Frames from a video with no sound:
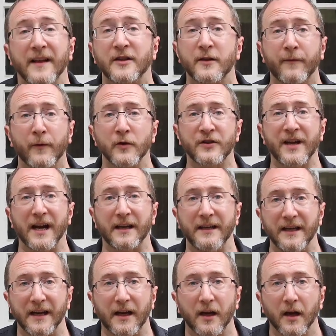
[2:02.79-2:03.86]
That's the first
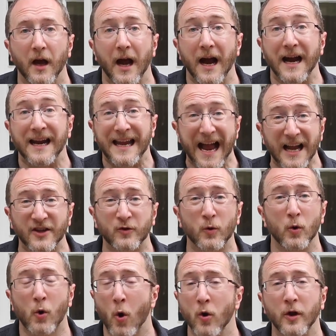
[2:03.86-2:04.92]
technique,
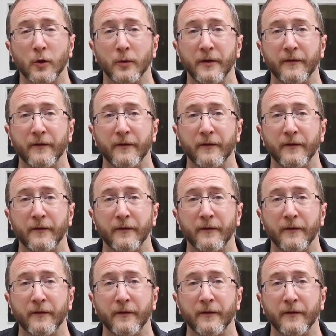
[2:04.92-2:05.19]
gastrocolic